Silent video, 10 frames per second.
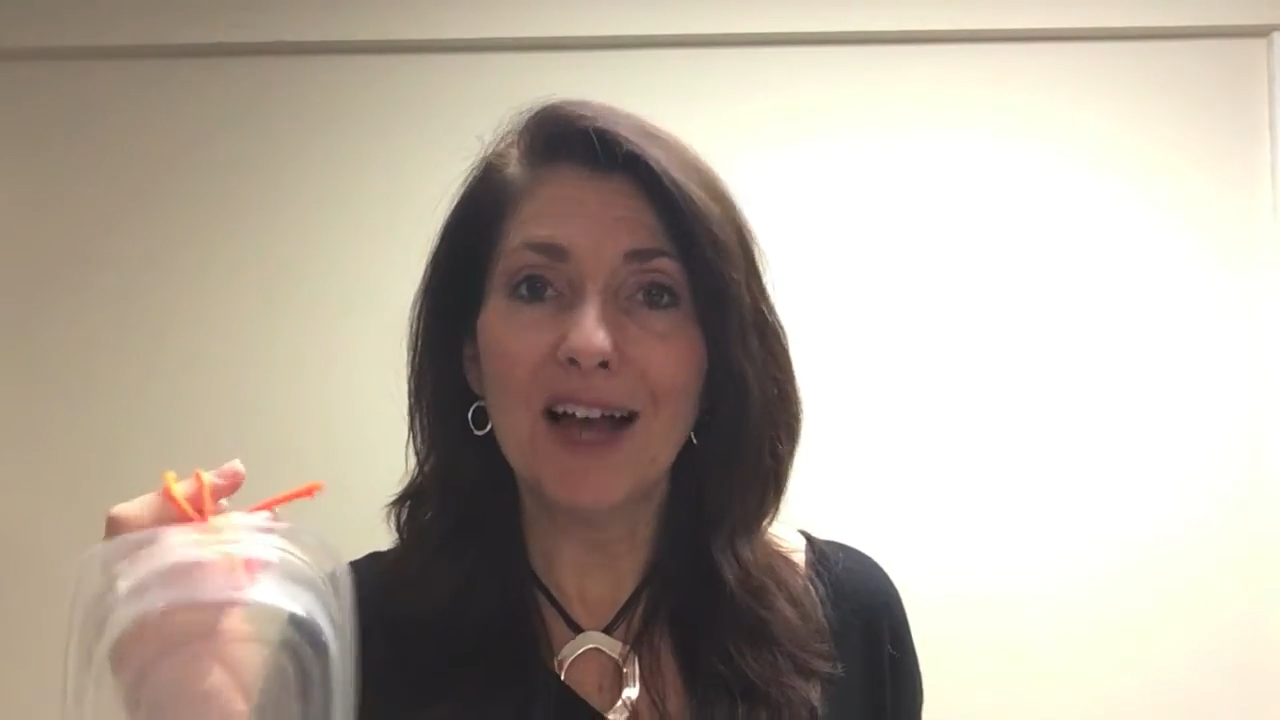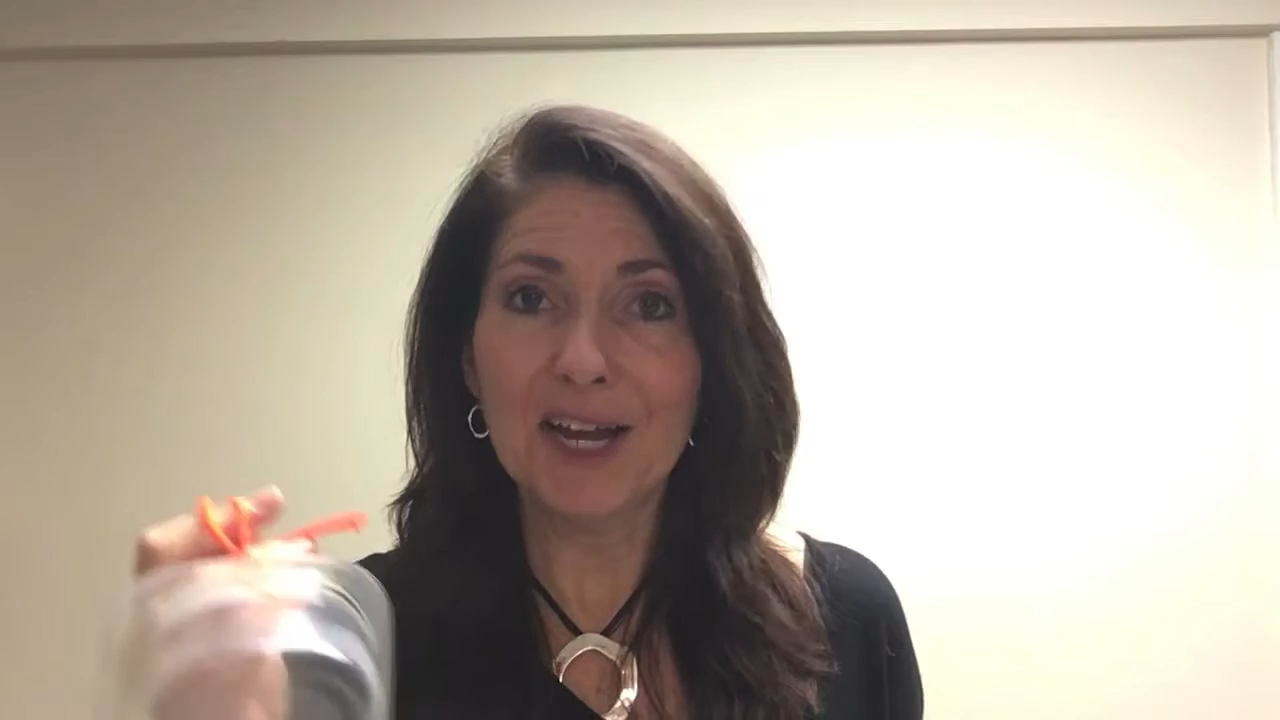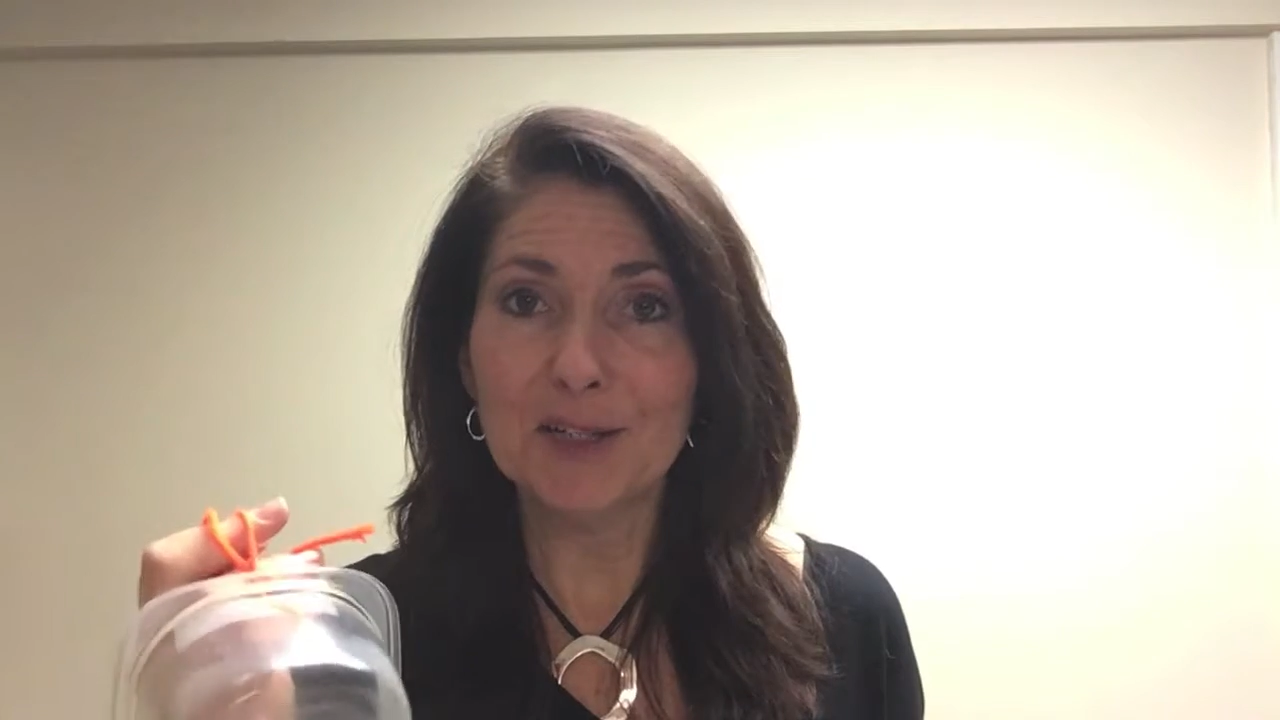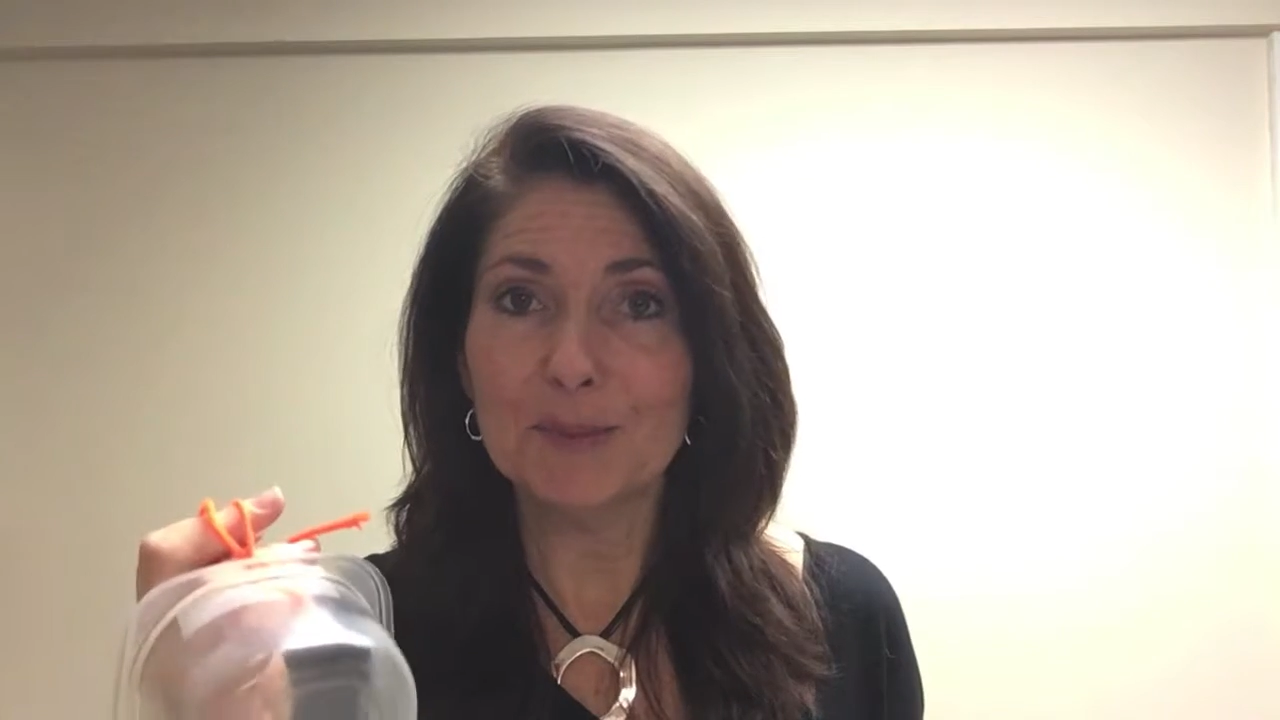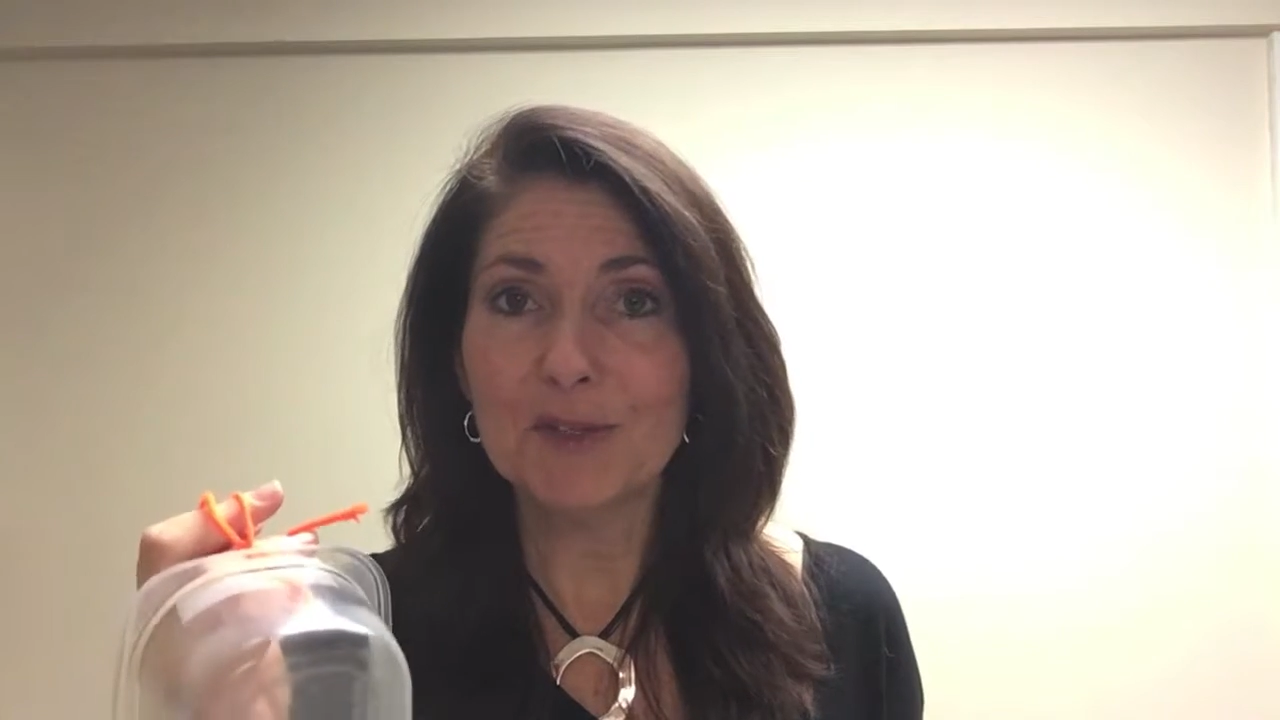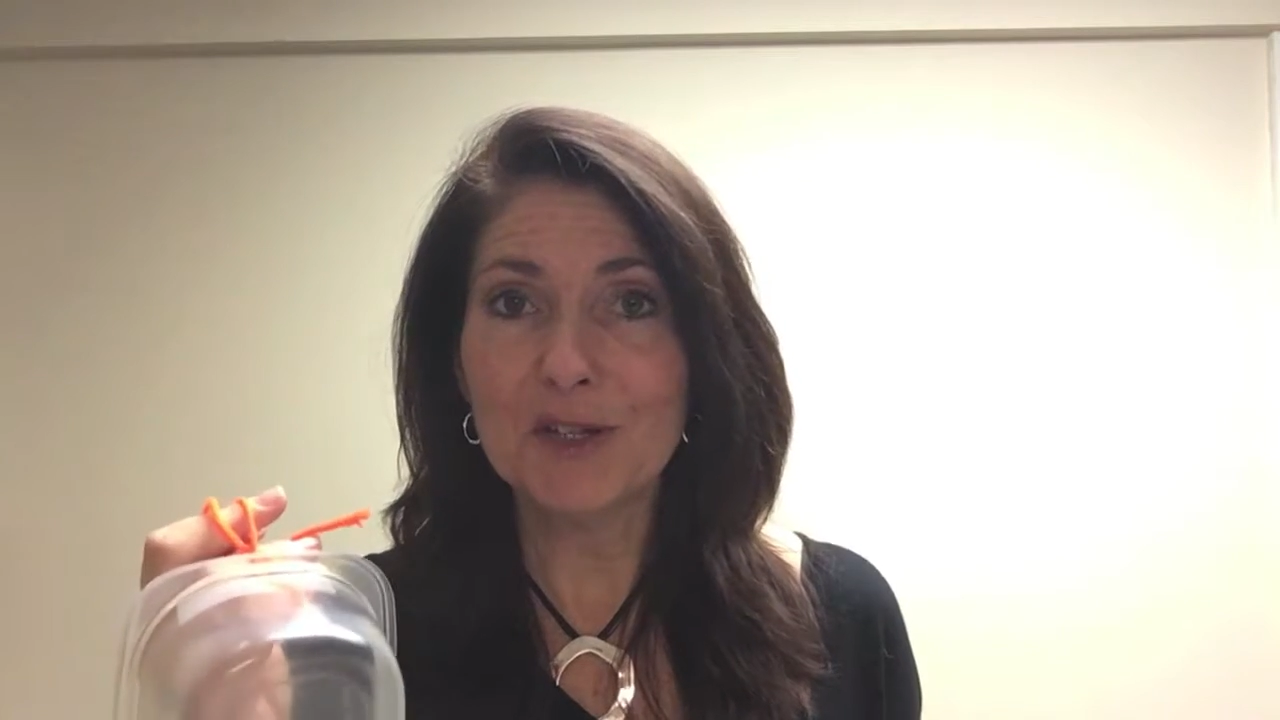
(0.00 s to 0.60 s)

items